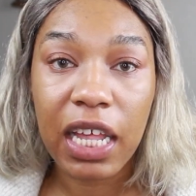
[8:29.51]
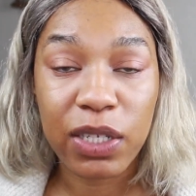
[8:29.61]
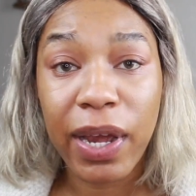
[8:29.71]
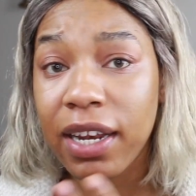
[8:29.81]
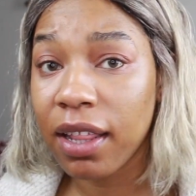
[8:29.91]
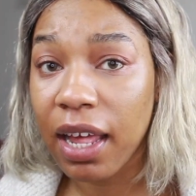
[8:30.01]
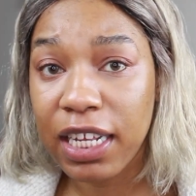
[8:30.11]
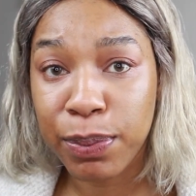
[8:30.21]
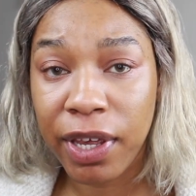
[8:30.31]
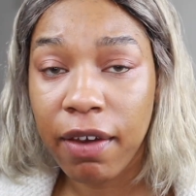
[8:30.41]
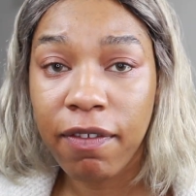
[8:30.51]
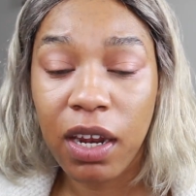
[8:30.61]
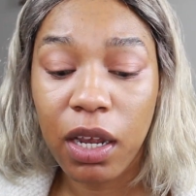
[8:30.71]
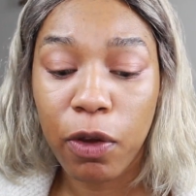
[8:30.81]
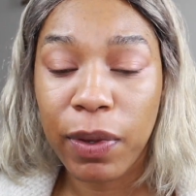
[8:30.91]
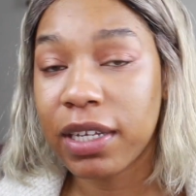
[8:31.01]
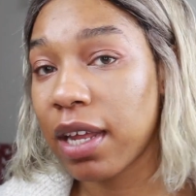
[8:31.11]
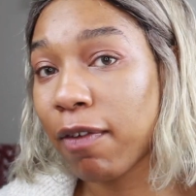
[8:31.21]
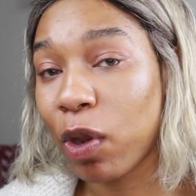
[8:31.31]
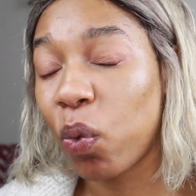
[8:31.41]
that's why I did the SPF video because
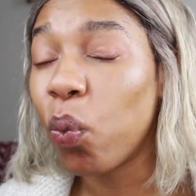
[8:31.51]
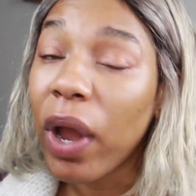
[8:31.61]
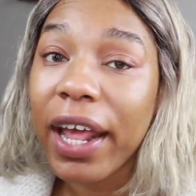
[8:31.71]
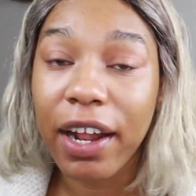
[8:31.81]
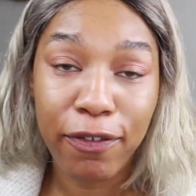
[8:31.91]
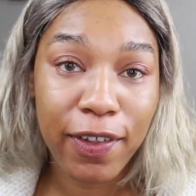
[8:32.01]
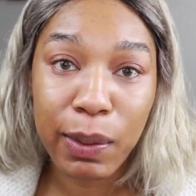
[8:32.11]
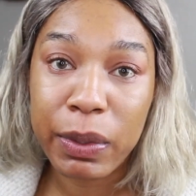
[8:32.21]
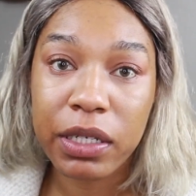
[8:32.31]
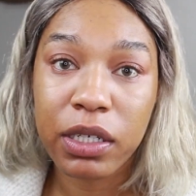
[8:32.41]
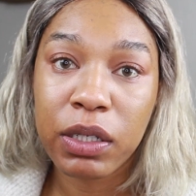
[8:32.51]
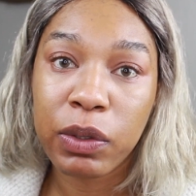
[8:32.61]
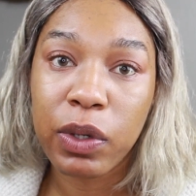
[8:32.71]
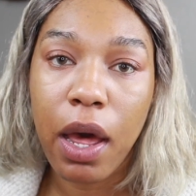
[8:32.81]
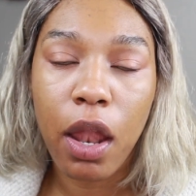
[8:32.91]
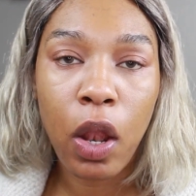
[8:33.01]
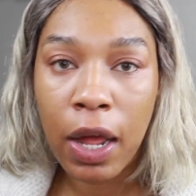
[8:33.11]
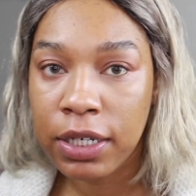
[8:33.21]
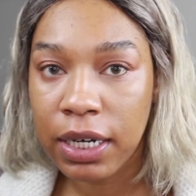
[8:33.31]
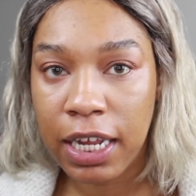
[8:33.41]
I have been waiting for them to
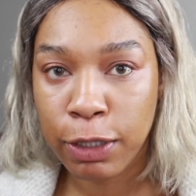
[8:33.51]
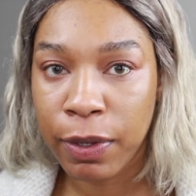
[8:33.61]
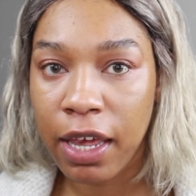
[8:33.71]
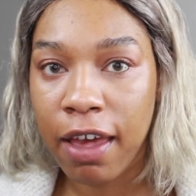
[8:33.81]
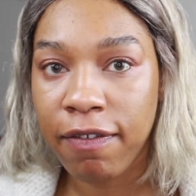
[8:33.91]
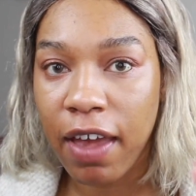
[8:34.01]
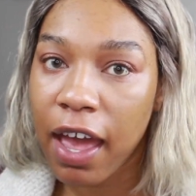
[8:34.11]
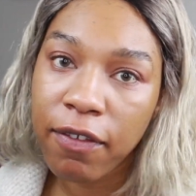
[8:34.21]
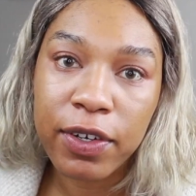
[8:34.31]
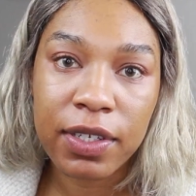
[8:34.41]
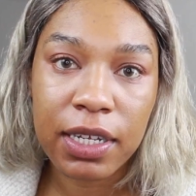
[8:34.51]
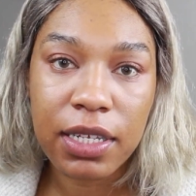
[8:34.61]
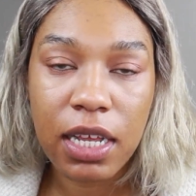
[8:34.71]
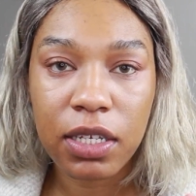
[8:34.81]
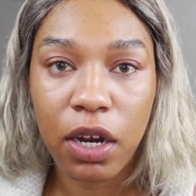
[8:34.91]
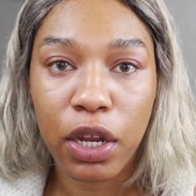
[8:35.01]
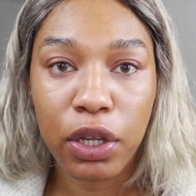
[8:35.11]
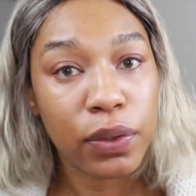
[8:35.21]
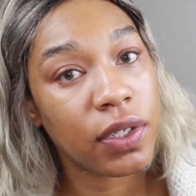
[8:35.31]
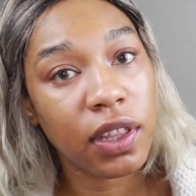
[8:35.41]
launch an SPF ever since I started
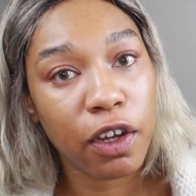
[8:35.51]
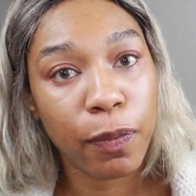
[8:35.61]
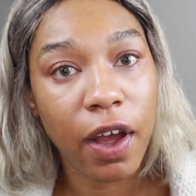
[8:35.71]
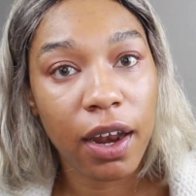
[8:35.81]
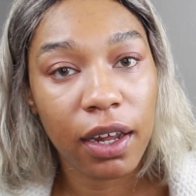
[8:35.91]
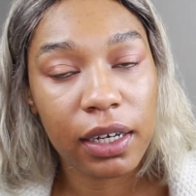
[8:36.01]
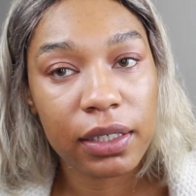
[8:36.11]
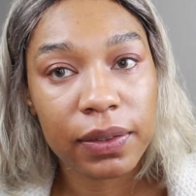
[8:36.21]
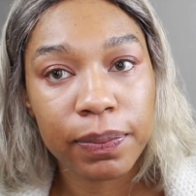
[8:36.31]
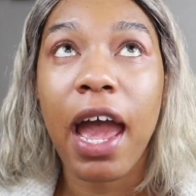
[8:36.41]
using their products.